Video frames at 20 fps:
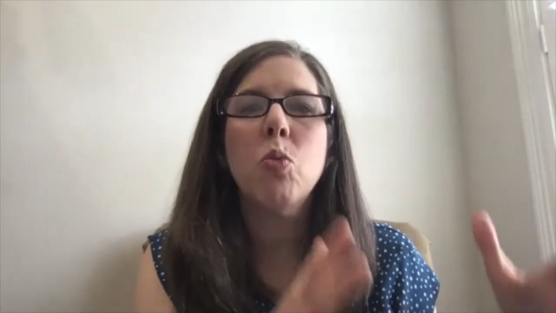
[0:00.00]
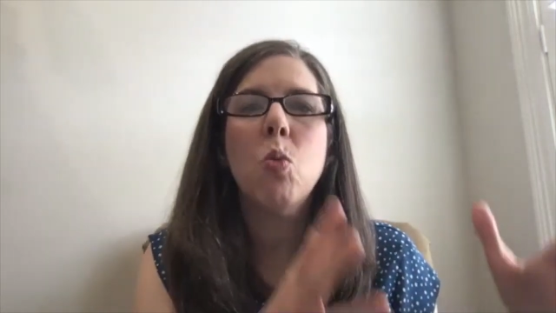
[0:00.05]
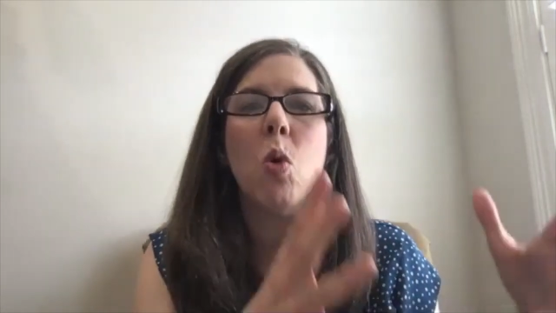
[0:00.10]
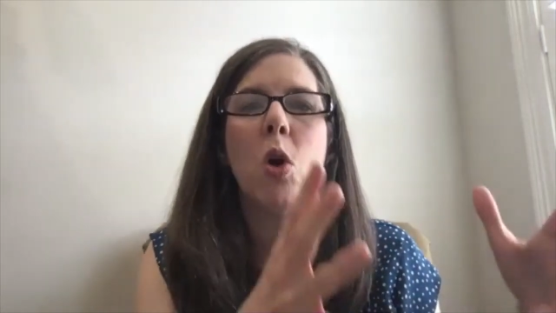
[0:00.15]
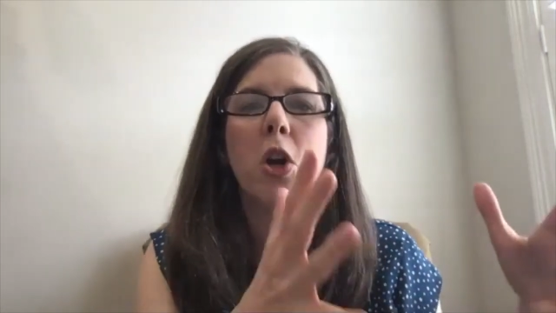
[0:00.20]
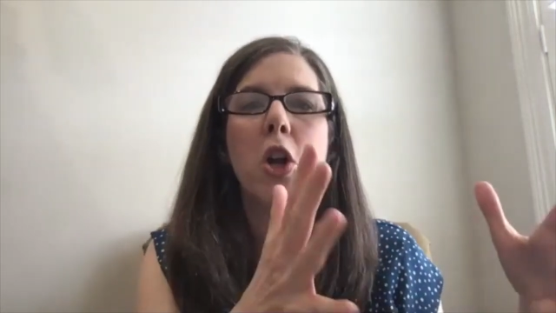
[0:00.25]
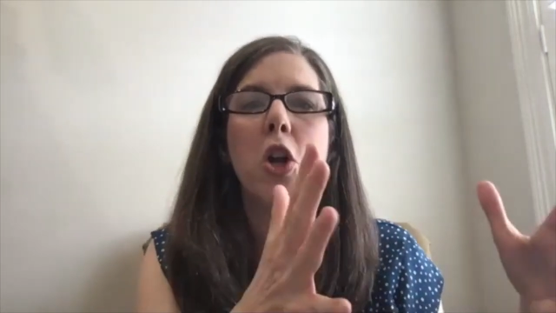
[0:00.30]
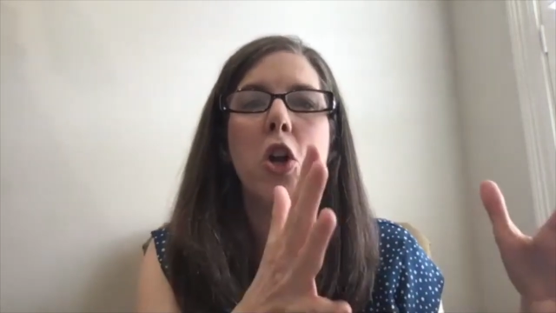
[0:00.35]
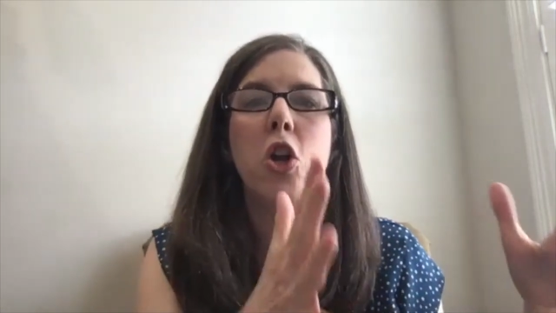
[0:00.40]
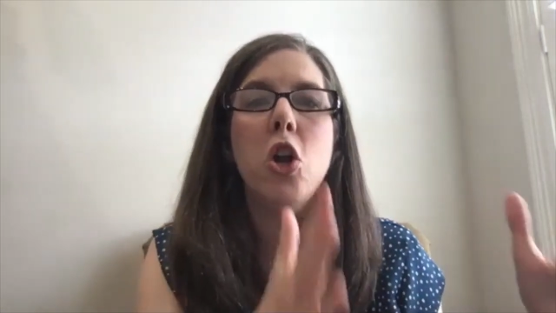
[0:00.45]

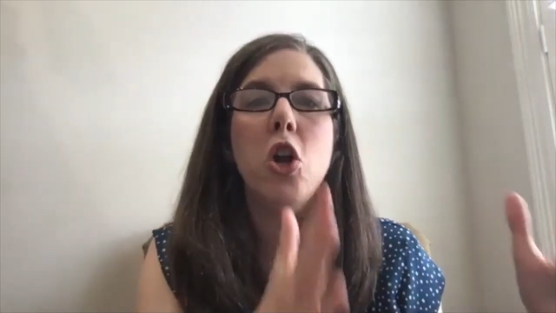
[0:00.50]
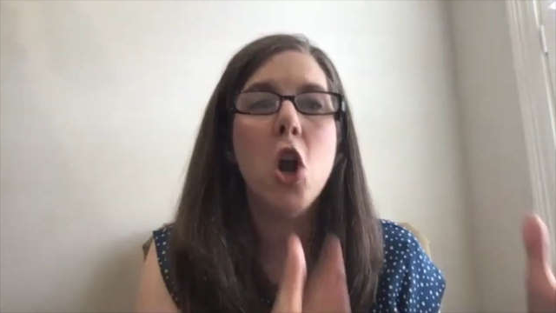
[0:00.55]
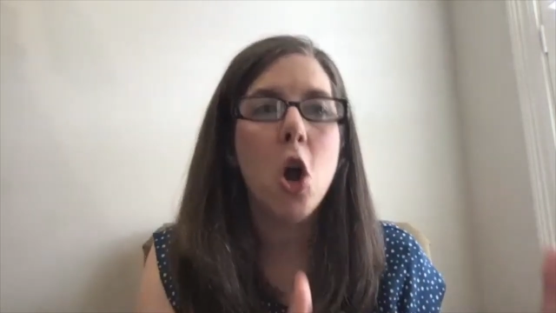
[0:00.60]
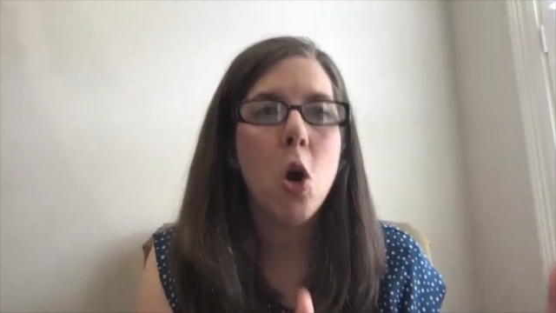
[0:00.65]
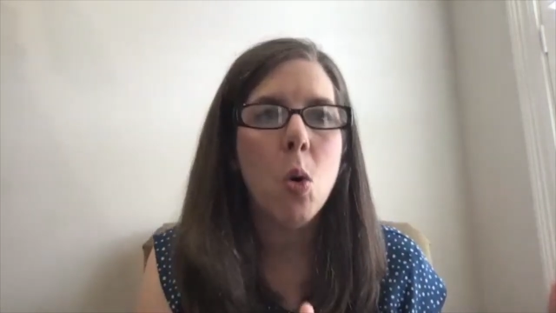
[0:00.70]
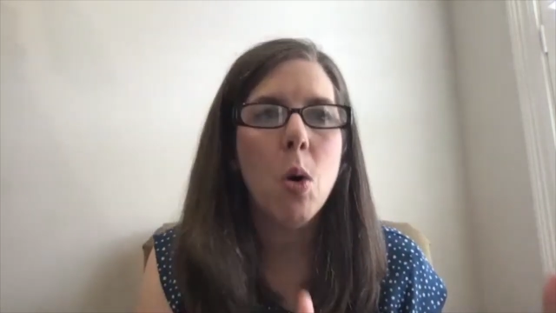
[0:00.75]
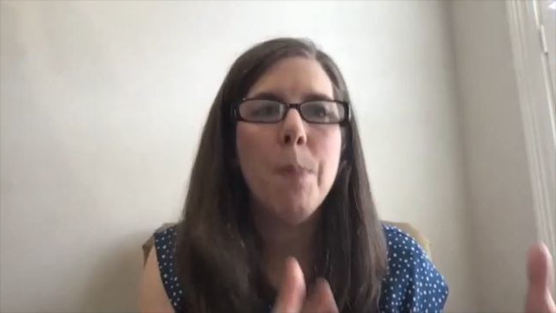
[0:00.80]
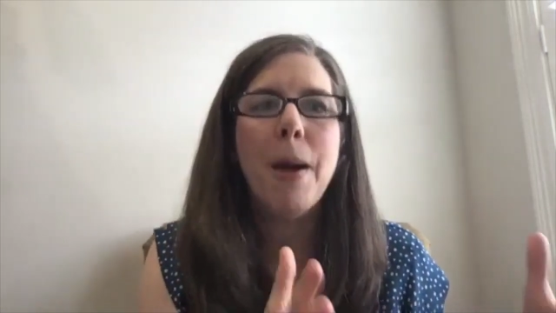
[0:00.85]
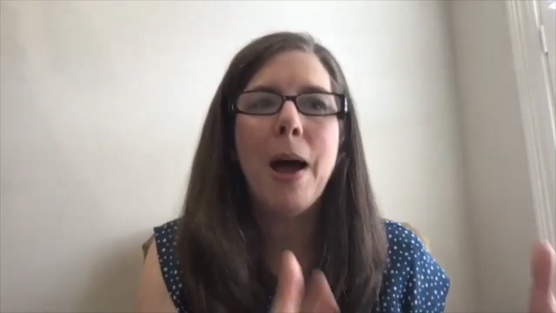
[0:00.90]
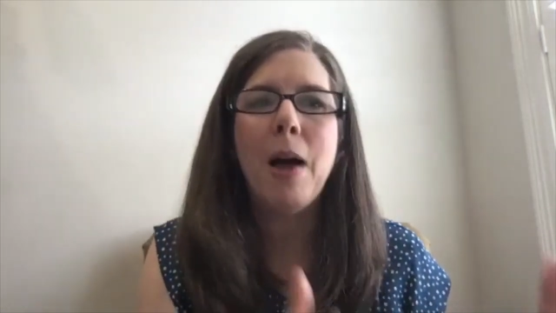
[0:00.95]
want to
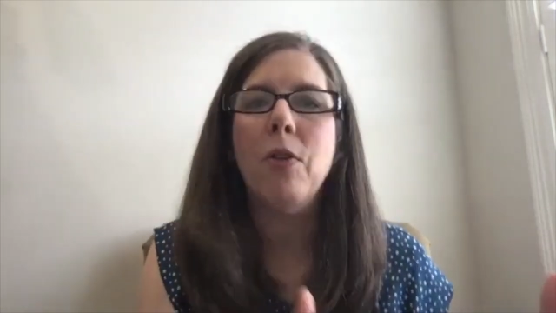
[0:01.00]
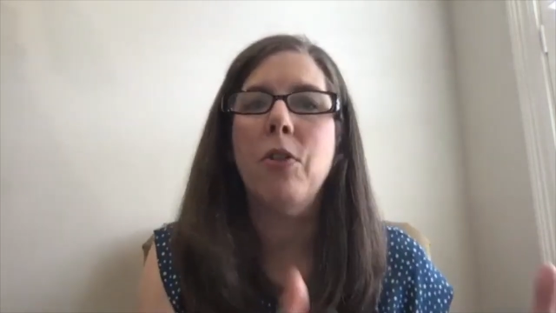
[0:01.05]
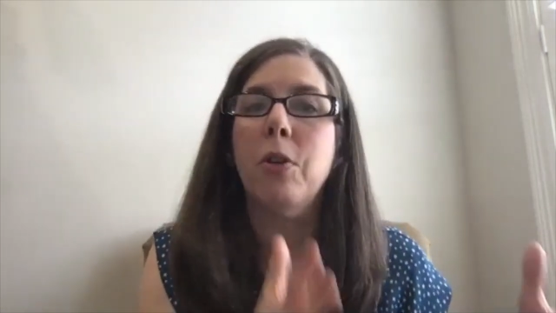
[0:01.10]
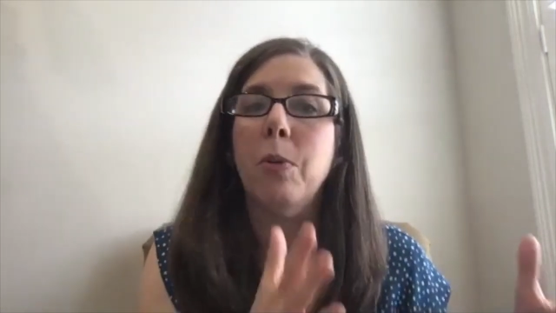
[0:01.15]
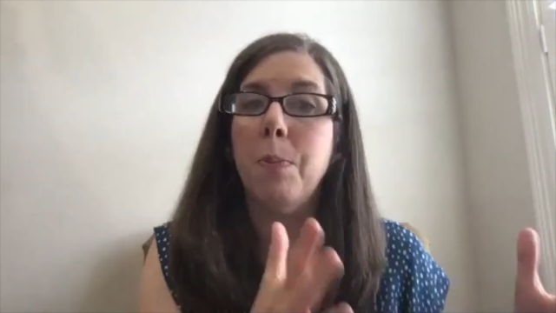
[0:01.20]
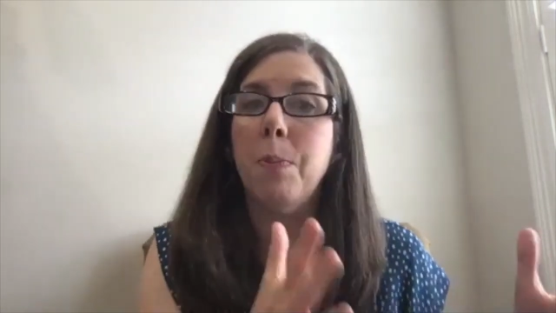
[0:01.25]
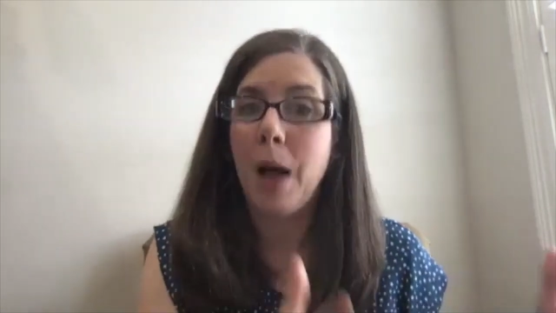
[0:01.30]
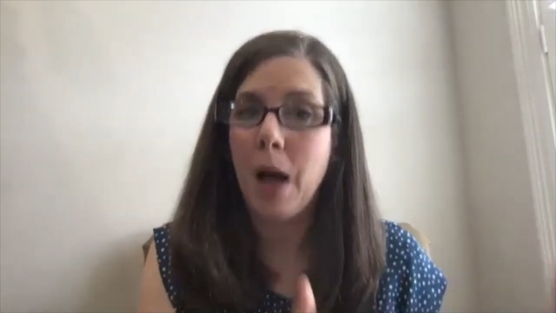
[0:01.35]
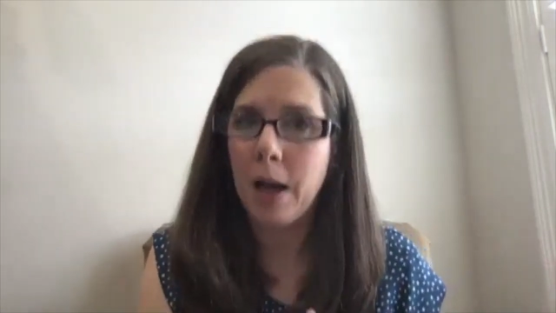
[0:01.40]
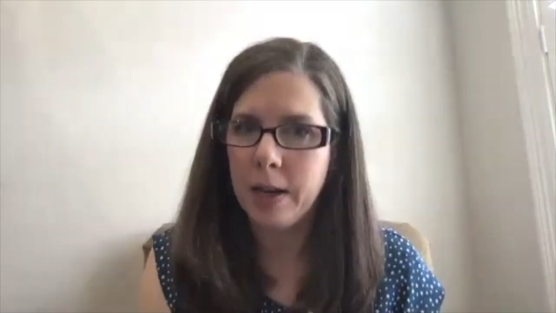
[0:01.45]
know about their
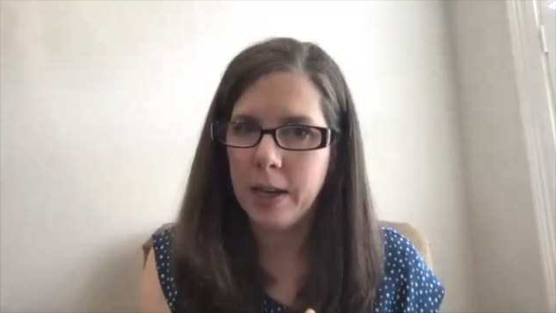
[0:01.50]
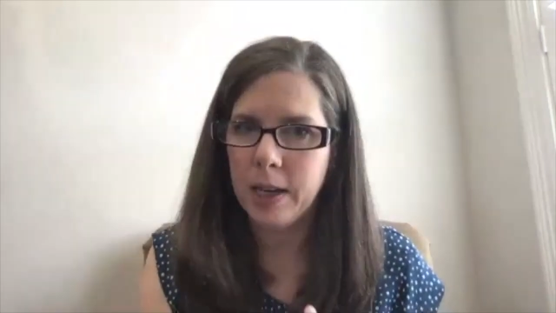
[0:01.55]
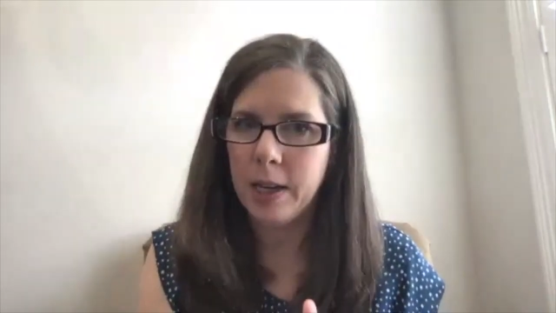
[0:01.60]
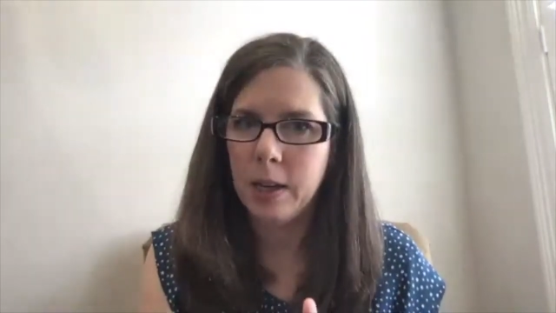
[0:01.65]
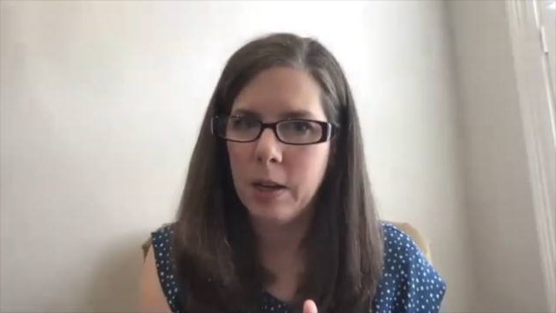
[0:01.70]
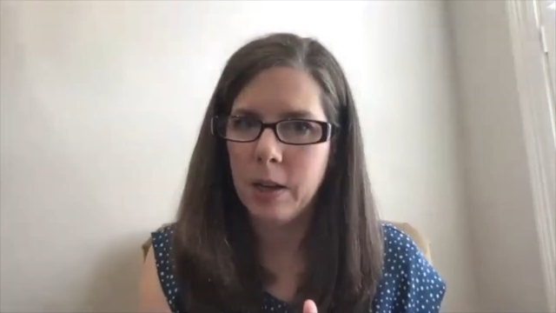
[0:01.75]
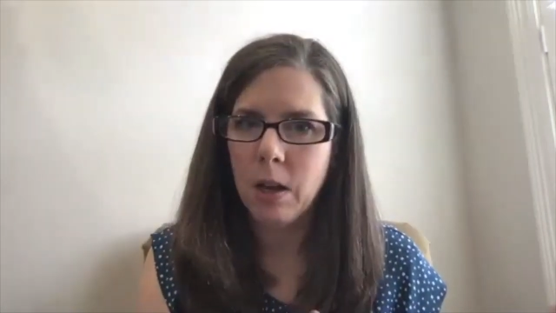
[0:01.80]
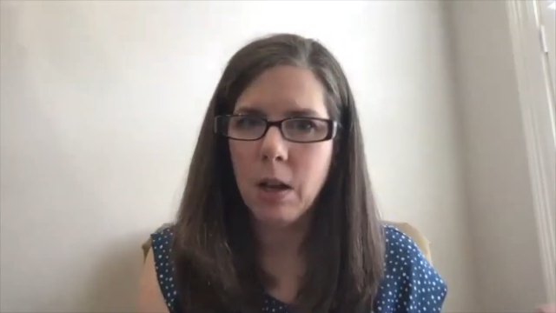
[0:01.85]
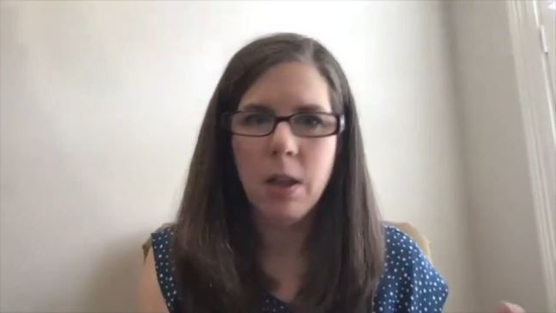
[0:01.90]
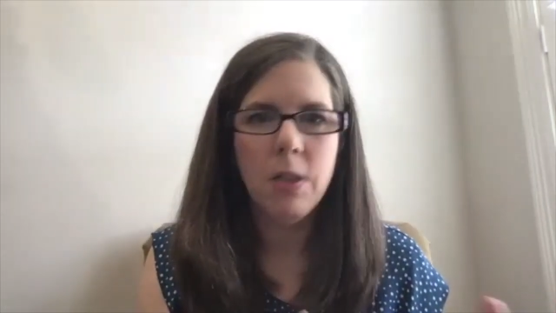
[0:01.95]

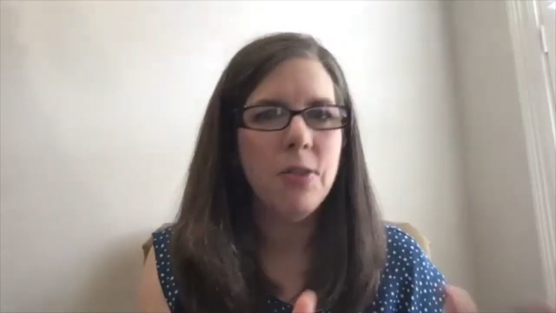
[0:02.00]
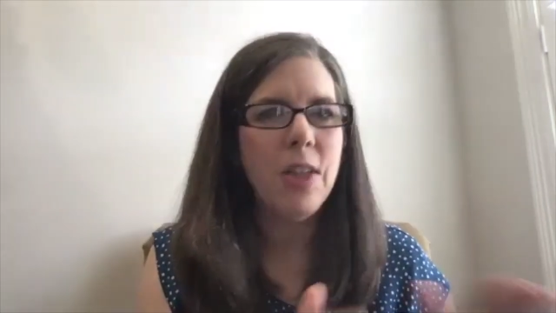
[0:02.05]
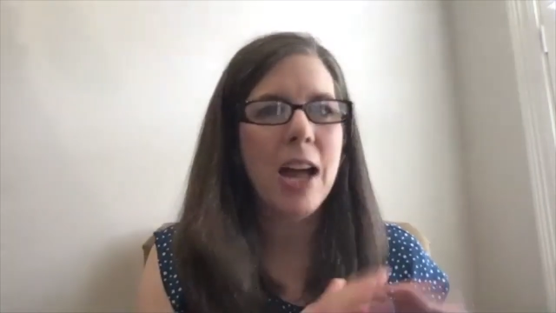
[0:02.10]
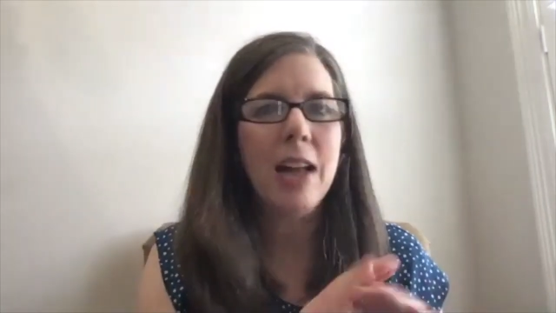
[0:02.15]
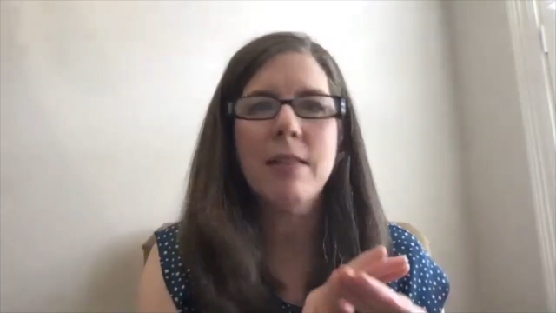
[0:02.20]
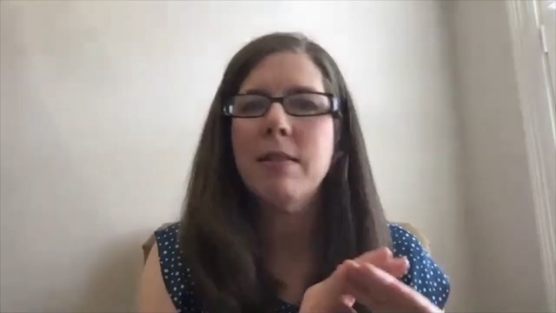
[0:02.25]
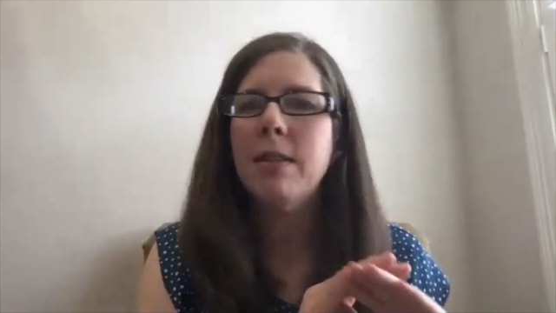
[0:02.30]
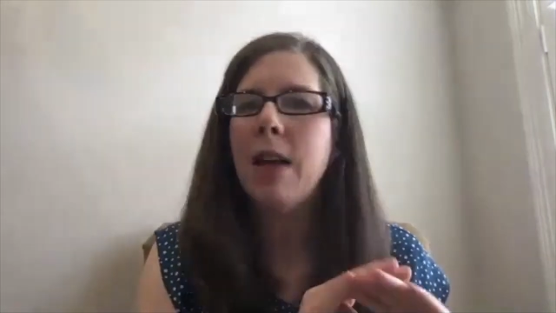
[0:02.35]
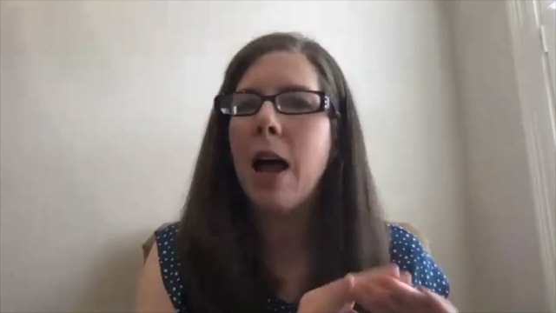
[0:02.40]
body. That's